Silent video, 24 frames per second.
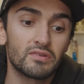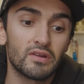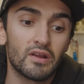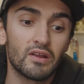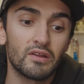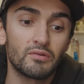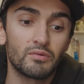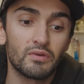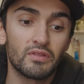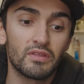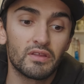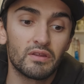
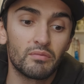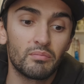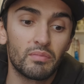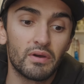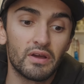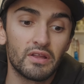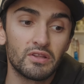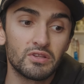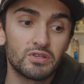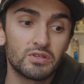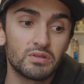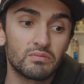around with it a
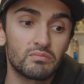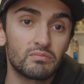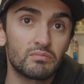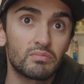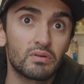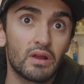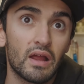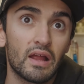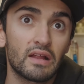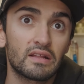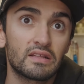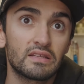bunch and
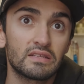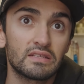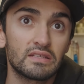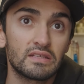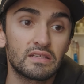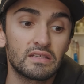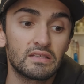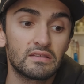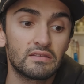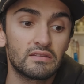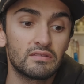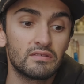
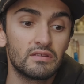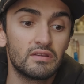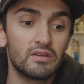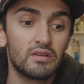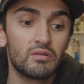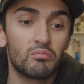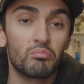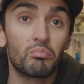practicing and